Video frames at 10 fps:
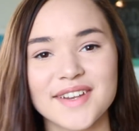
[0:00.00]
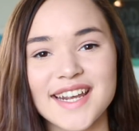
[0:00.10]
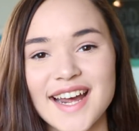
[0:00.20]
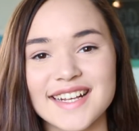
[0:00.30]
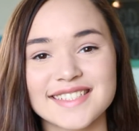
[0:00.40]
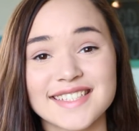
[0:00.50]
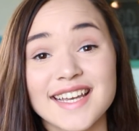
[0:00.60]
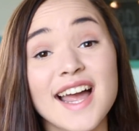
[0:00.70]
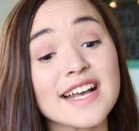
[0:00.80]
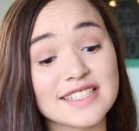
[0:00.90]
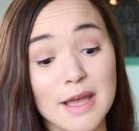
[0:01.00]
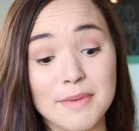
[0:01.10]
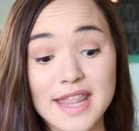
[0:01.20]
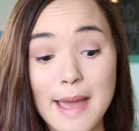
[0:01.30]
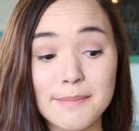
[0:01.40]
because some
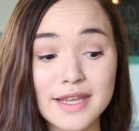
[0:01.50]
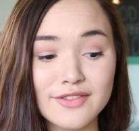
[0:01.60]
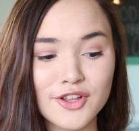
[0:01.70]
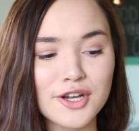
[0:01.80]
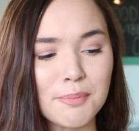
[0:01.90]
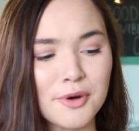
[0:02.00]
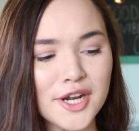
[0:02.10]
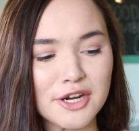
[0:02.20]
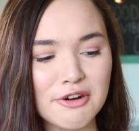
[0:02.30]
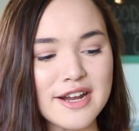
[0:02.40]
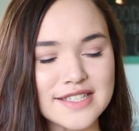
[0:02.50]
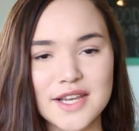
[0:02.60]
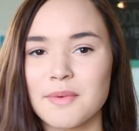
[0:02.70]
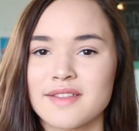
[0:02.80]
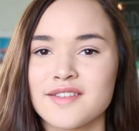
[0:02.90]
of them look pretty
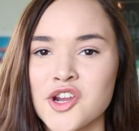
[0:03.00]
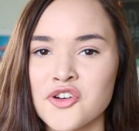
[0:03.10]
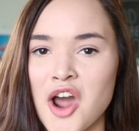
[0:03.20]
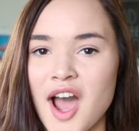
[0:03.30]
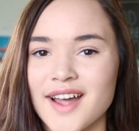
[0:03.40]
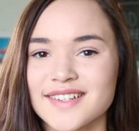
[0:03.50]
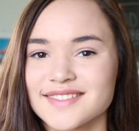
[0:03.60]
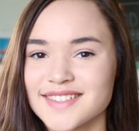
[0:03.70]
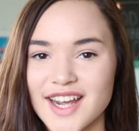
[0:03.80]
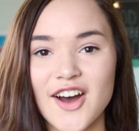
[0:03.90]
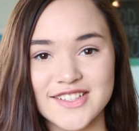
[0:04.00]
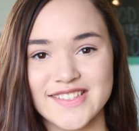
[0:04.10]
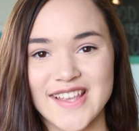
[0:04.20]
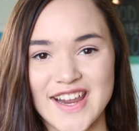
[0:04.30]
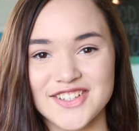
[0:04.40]
crazy when you're not on
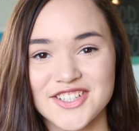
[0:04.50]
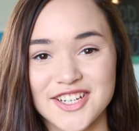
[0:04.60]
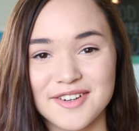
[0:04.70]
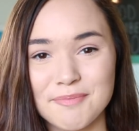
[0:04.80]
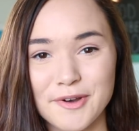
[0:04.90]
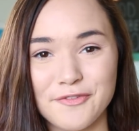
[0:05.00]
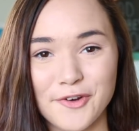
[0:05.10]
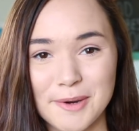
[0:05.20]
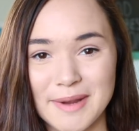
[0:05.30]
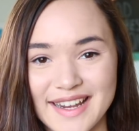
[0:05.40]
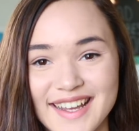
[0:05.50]
stage performing.